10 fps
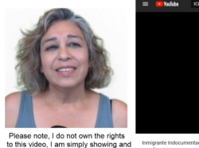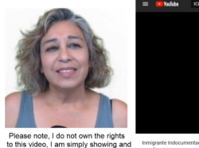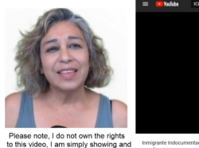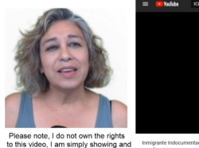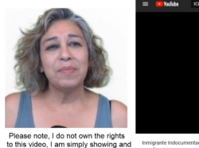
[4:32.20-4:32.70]

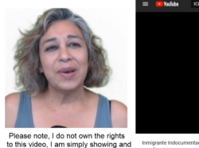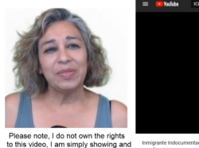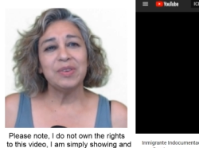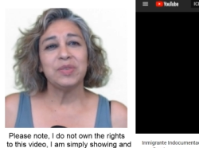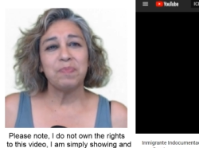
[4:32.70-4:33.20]
think about
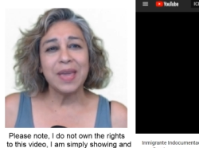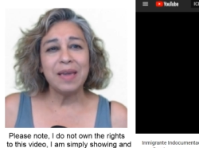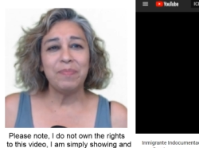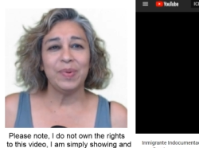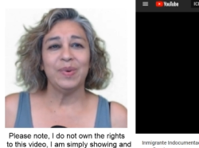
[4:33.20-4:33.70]
there's
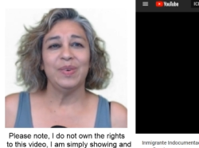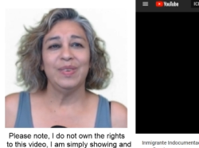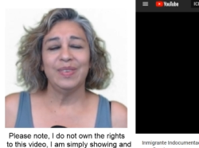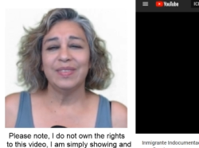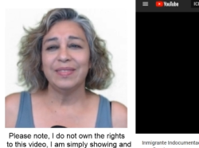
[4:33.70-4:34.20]
people
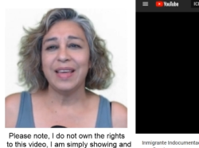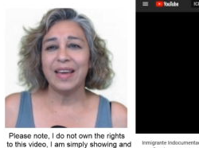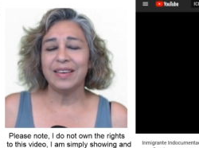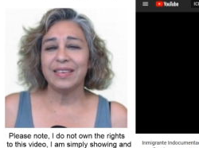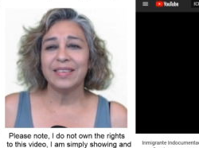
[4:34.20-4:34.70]

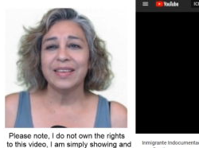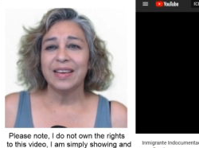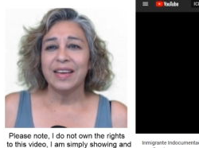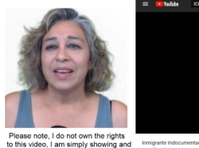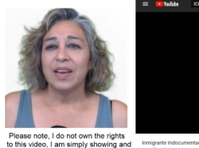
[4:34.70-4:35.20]
that
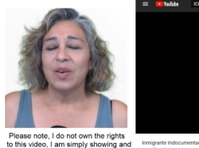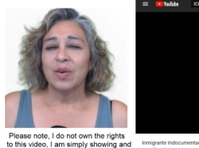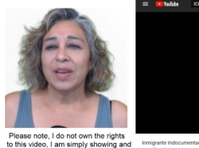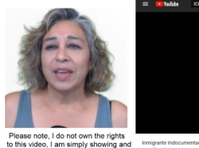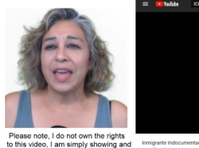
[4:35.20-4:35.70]

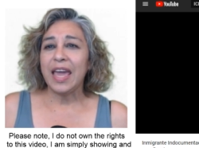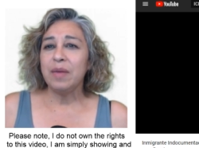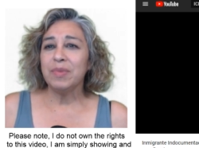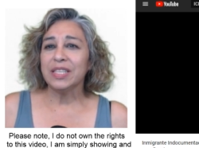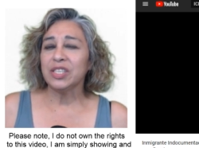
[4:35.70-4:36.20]

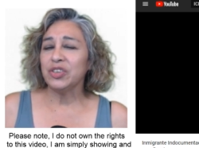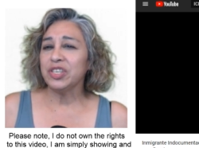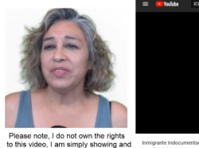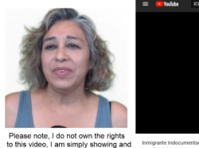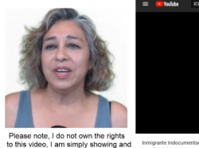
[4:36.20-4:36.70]
came in
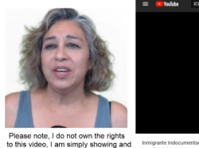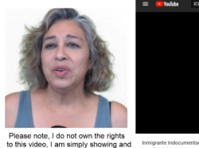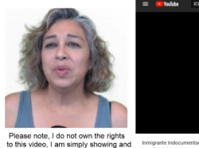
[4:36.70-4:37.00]
search of a new